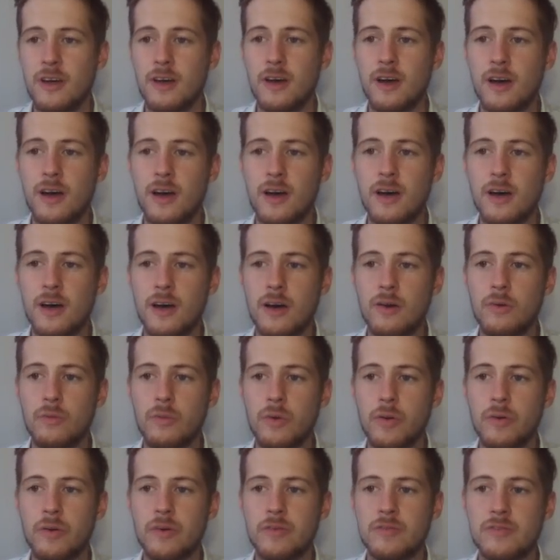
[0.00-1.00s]

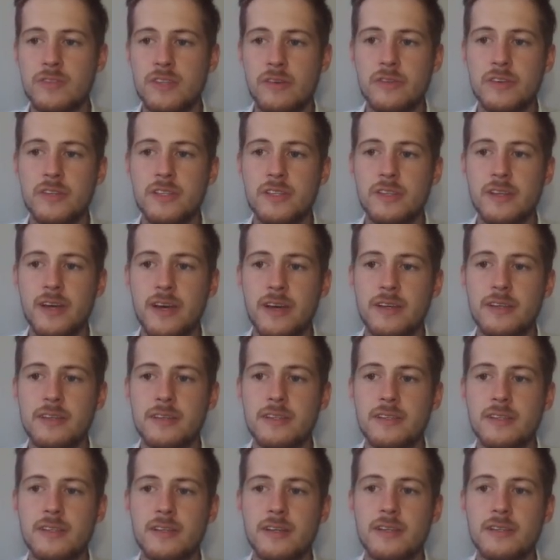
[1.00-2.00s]
where we have 17,
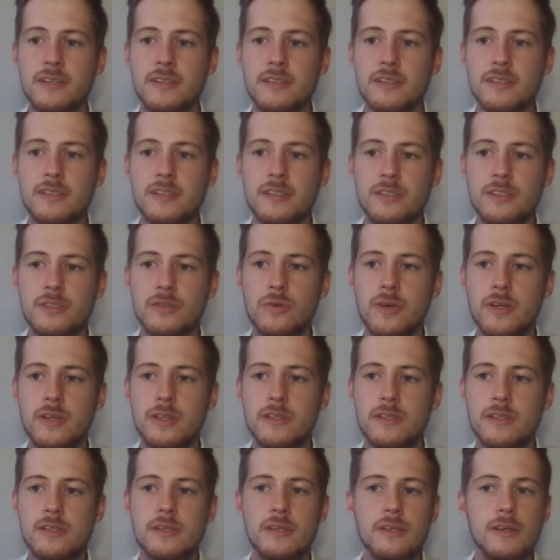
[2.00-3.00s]
18, 19, and
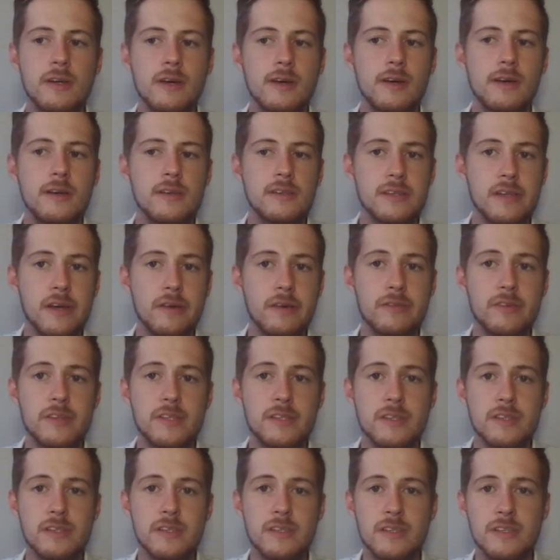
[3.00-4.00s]
20.
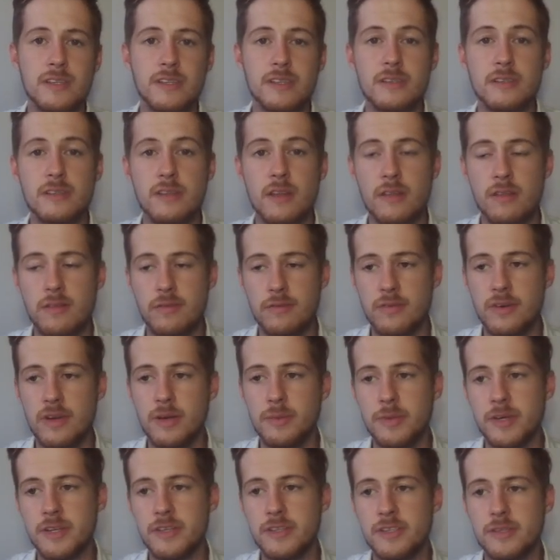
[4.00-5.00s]
17 is 3
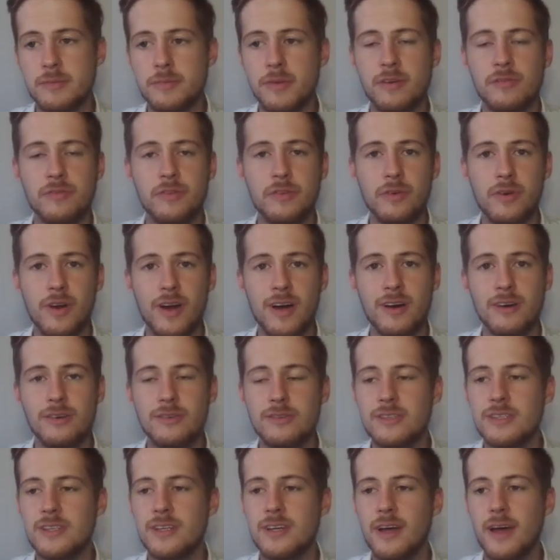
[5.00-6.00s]
meters above the
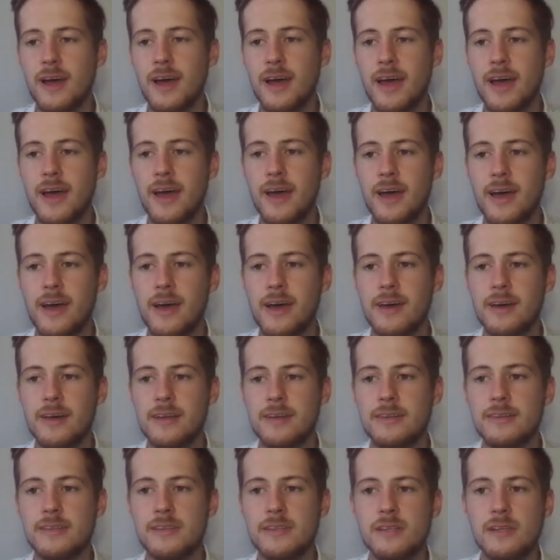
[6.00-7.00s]
ground,
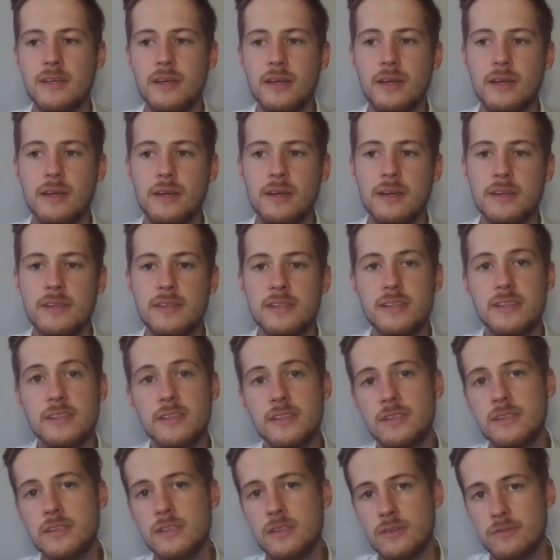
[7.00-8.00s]
and it
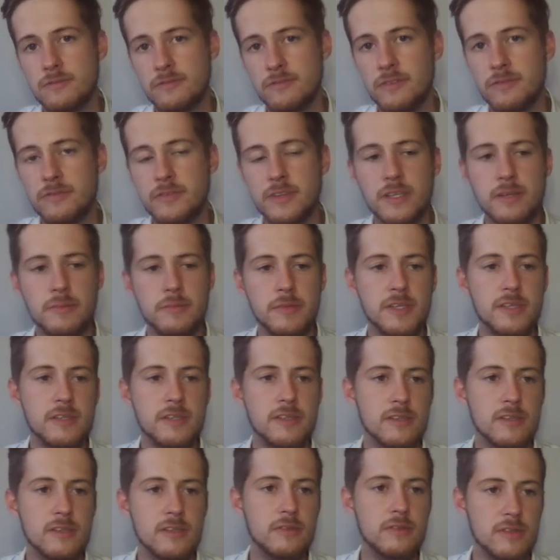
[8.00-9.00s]
is 15
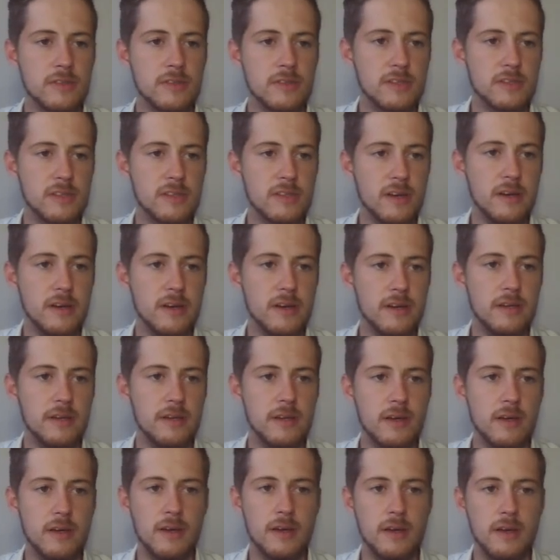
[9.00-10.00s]
meters to the side.
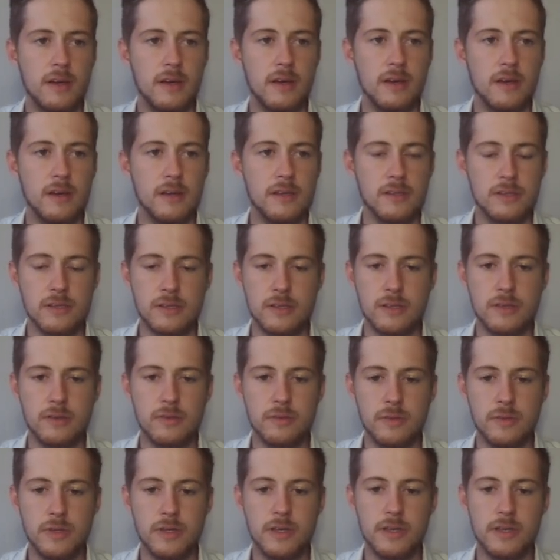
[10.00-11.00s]
So
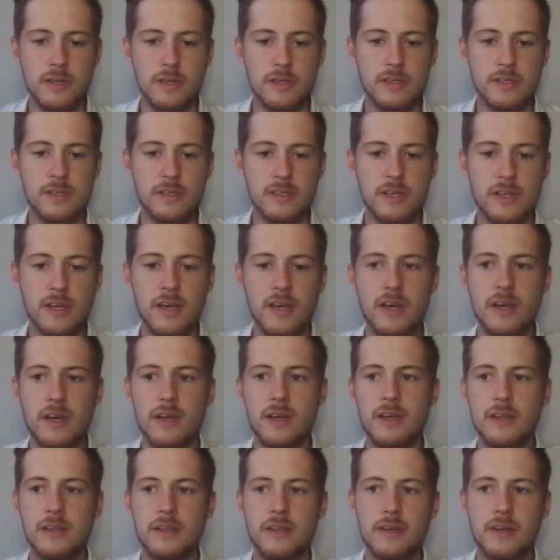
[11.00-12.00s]
we're going to
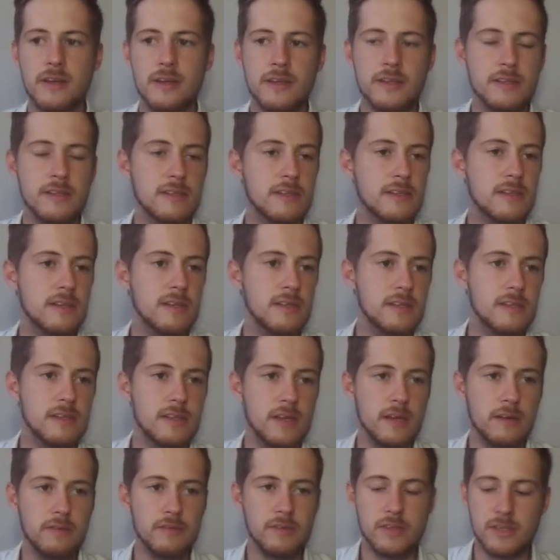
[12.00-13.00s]
say that it's
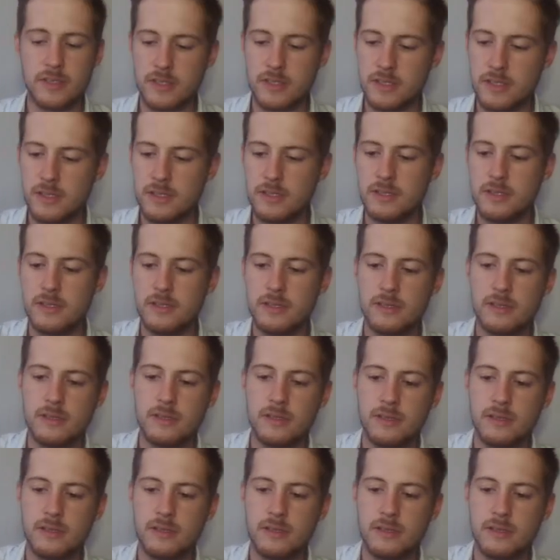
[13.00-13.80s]
17,